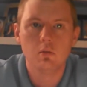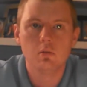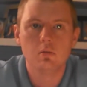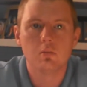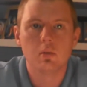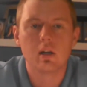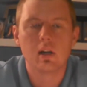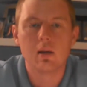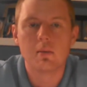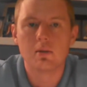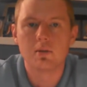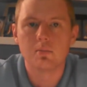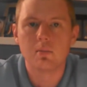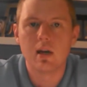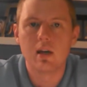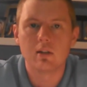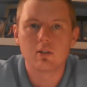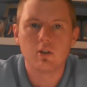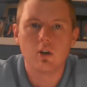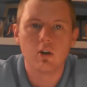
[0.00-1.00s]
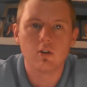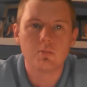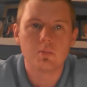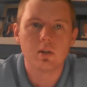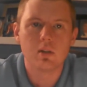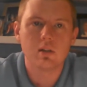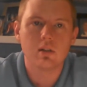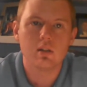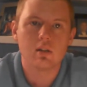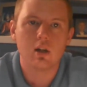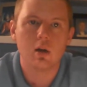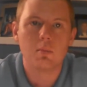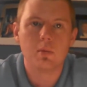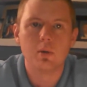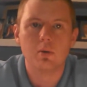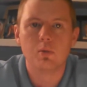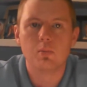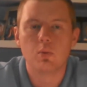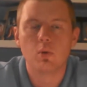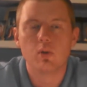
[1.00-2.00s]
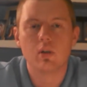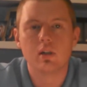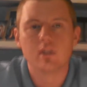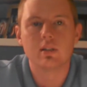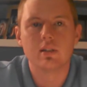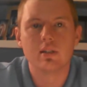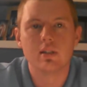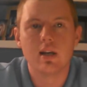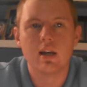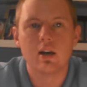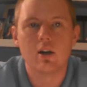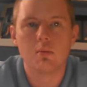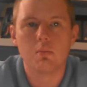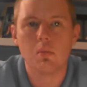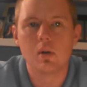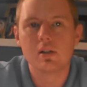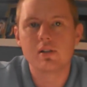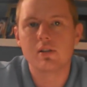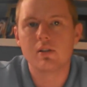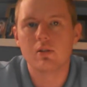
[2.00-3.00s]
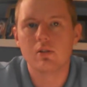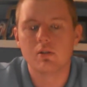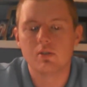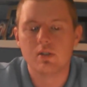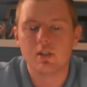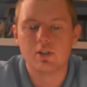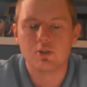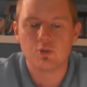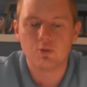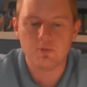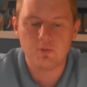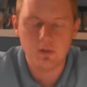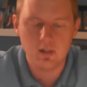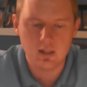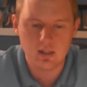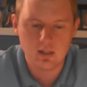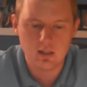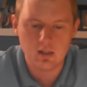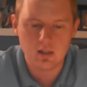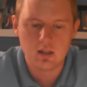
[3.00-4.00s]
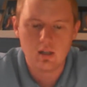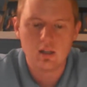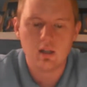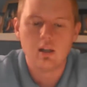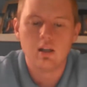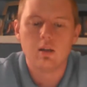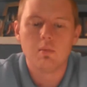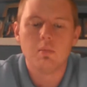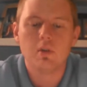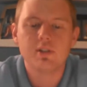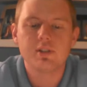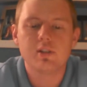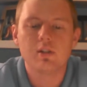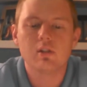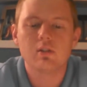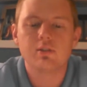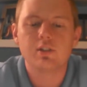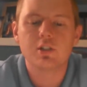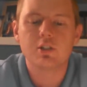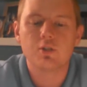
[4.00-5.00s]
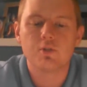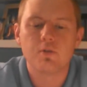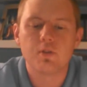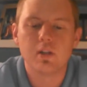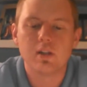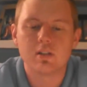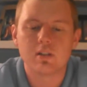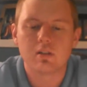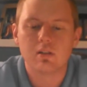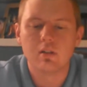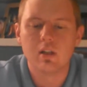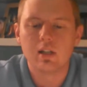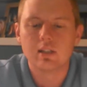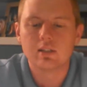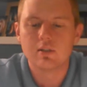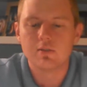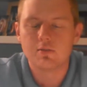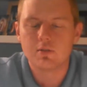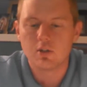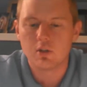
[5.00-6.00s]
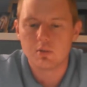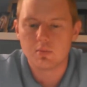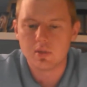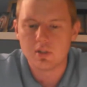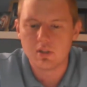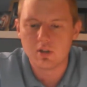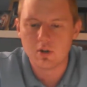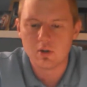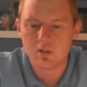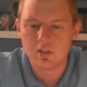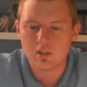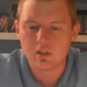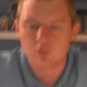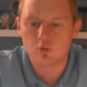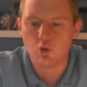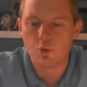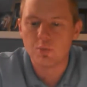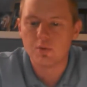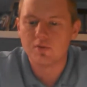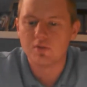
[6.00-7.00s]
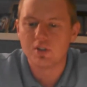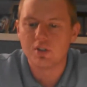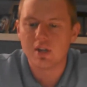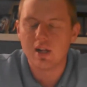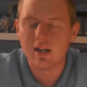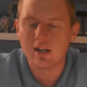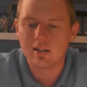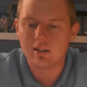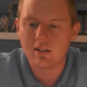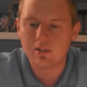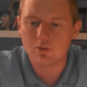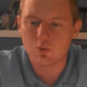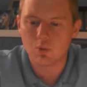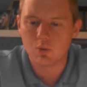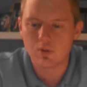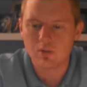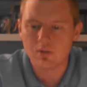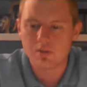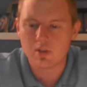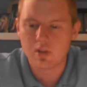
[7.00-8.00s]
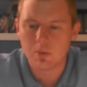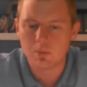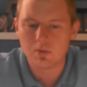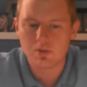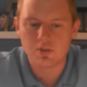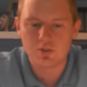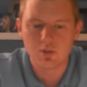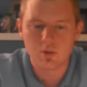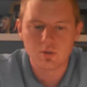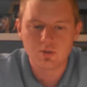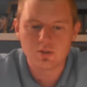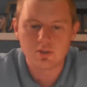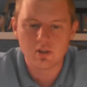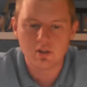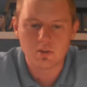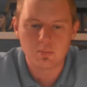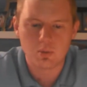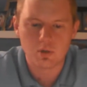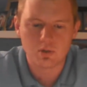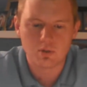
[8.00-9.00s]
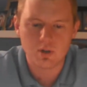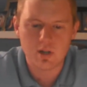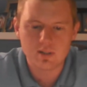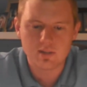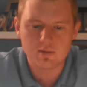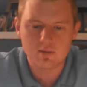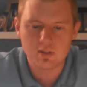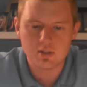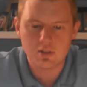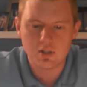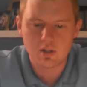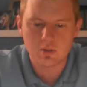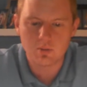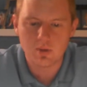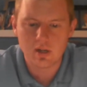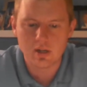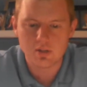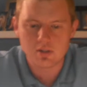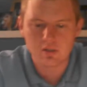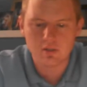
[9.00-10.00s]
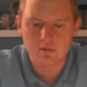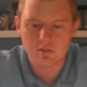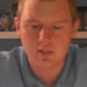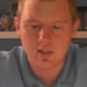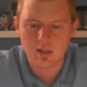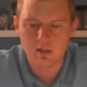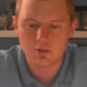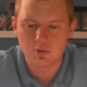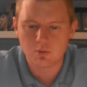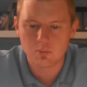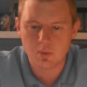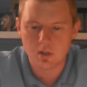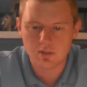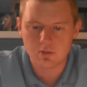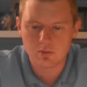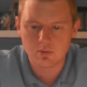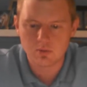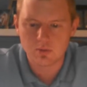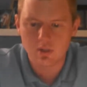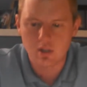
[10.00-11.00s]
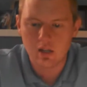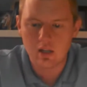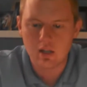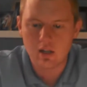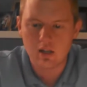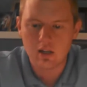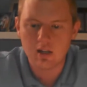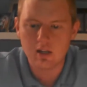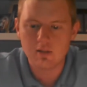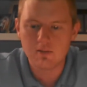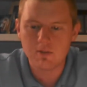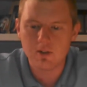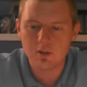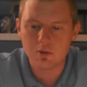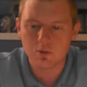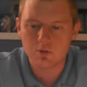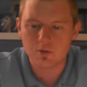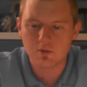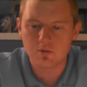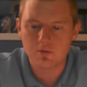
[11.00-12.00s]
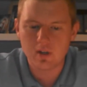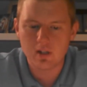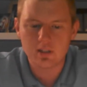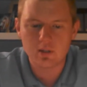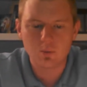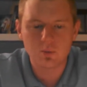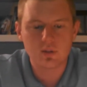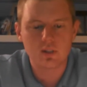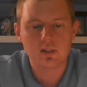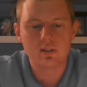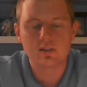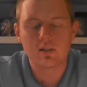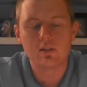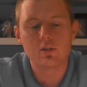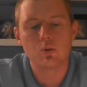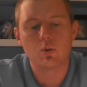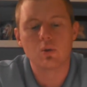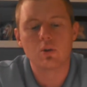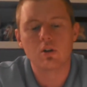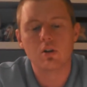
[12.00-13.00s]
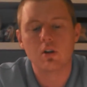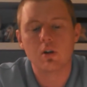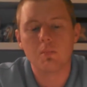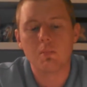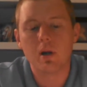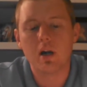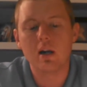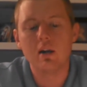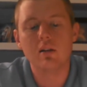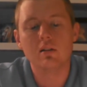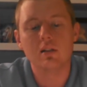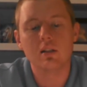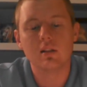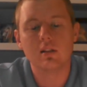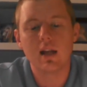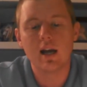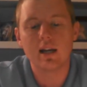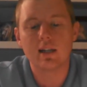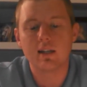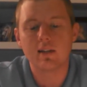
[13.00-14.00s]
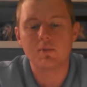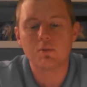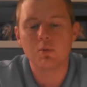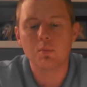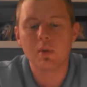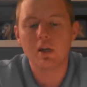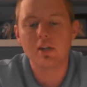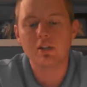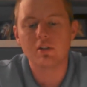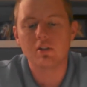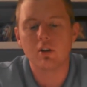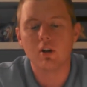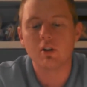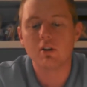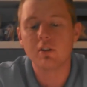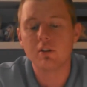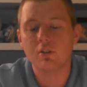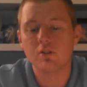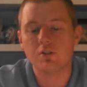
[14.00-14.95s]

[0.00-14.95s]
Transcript: my name is Matt Coffman, and I'll be reporting today on muscular dystrophy. Muscular dystrophy is a collective term denoting a group of genetic disorders that results to the progressive degeneration of skeletal muscles. Individuals affected with this disorder apparently lack information on their